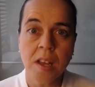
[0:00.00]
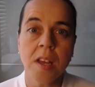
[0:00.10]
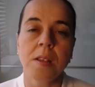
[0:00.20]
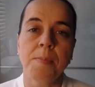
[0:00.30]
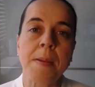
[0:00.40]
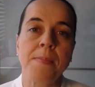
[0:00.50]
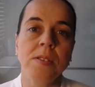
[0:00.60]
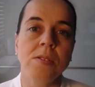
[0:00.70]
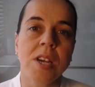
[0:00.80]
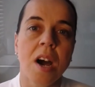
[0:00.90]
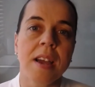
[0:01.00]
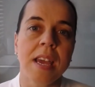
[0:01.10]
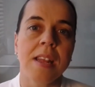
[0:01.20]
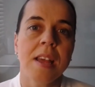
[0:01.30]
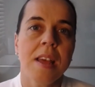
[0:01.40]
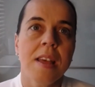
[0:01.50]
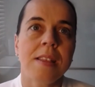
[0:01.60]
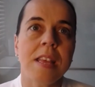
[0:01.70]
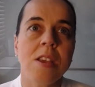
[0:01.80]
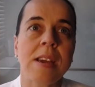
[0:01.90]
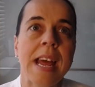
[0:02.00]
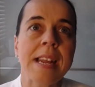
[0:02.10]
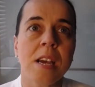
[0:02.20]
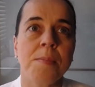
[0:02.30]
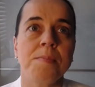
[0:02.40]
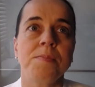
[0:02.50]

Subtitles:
the people you target, that you can end up